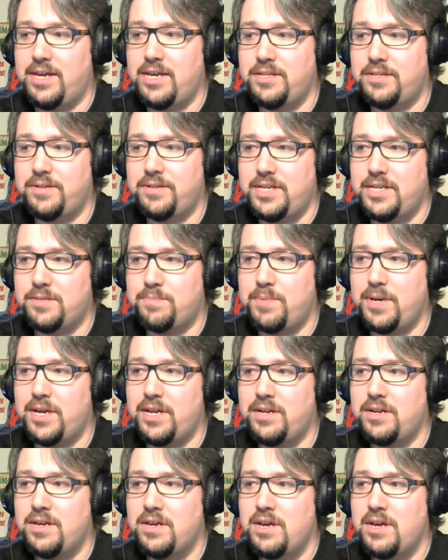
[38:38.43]
He's, he's
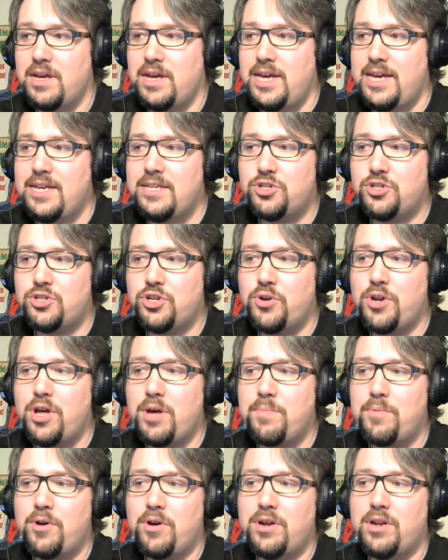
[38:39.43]
been, he's showed
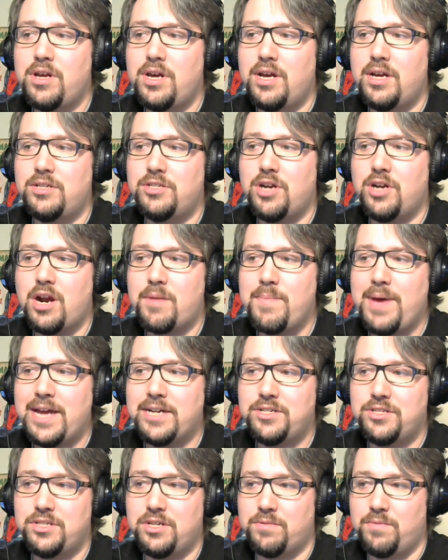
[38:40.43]
up on, uh, dark
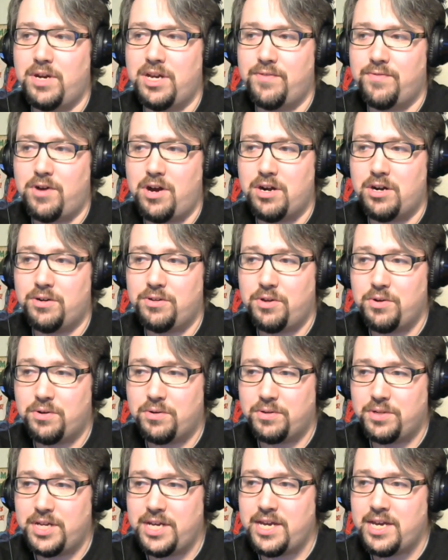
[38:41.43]
matches on Ring of Honor
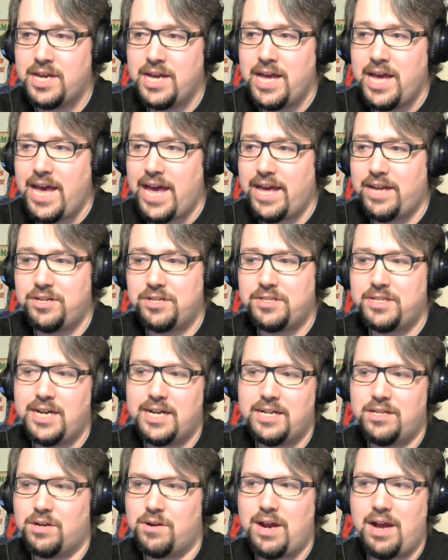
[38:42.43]
locally and just
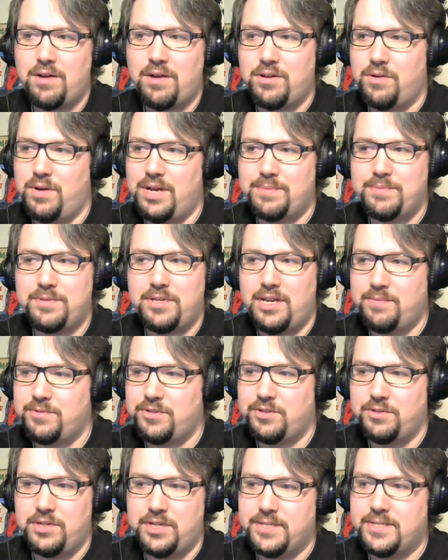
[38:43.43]
had the crowd go
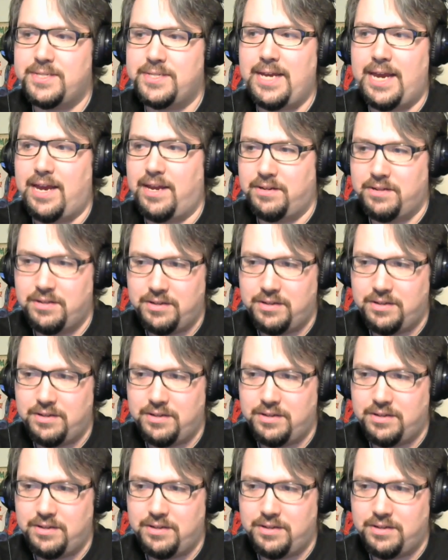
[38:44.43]
absolutely insane.